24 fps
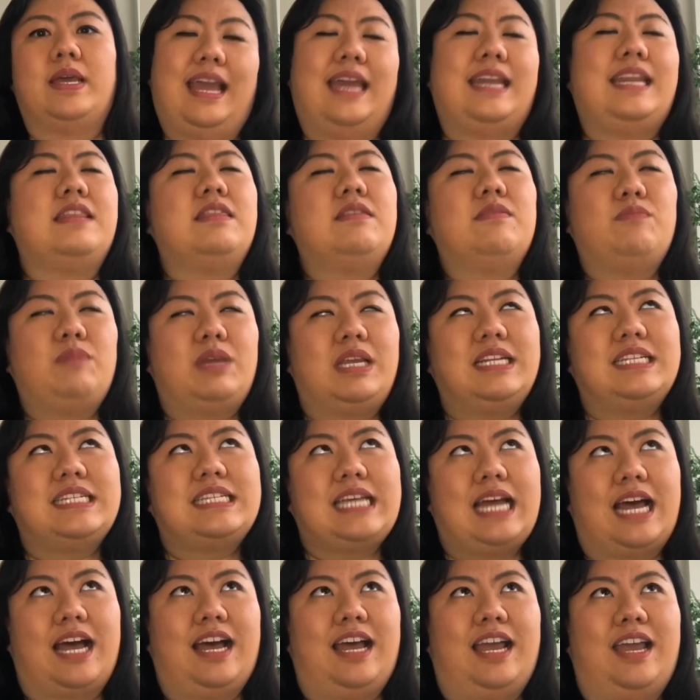And in the
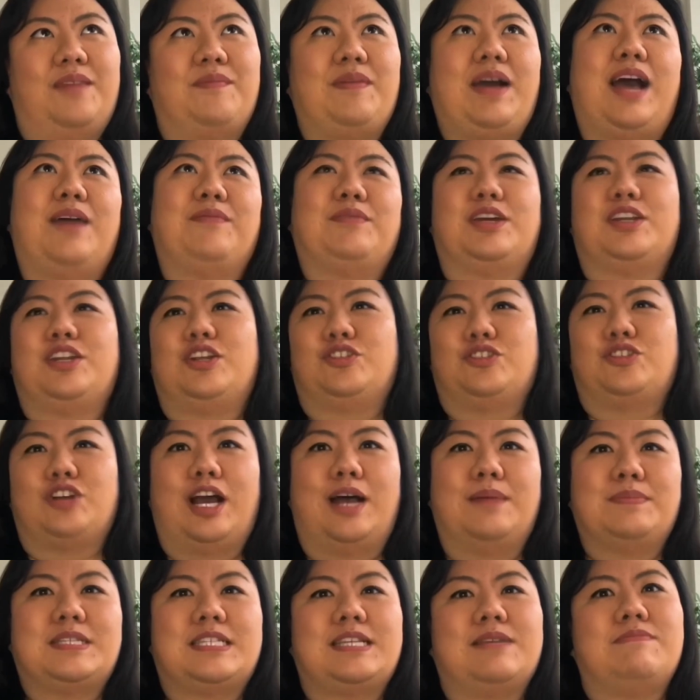meantime, I'm gonna
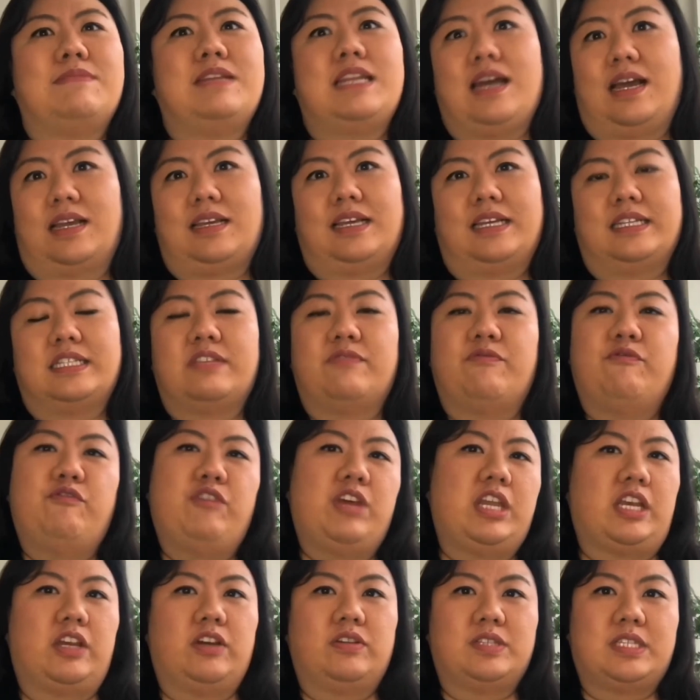drop some nuggets,
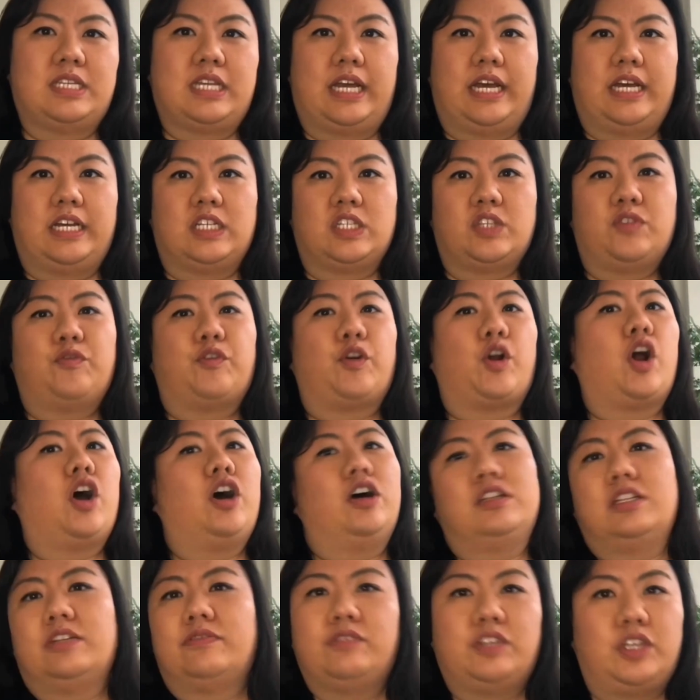video styles, for
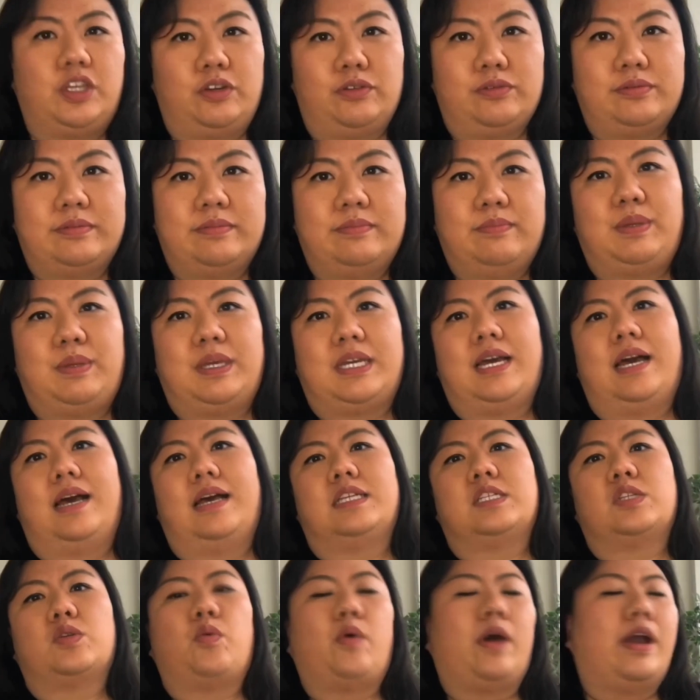all of you,
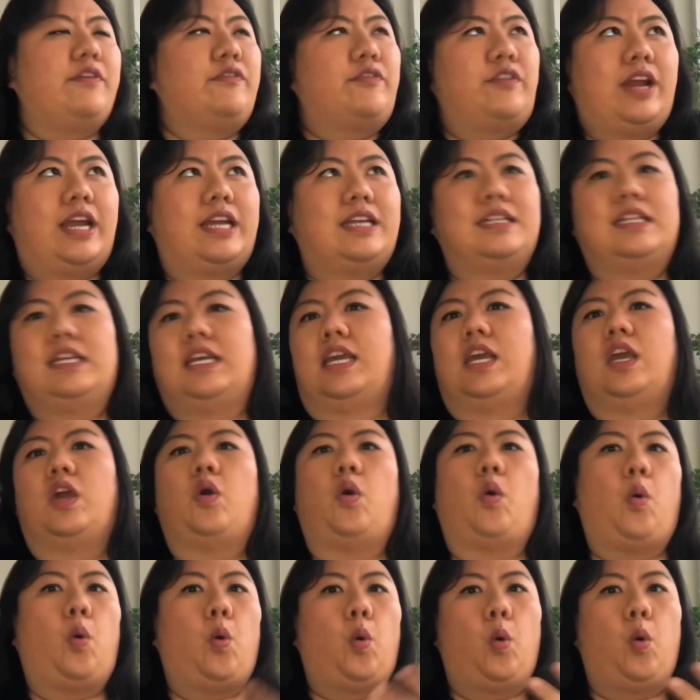because quite frankly,